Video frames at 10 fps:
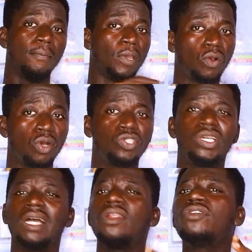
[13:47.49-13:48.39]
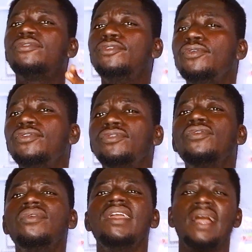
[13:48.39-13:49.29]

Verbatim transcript: because you cannot use Google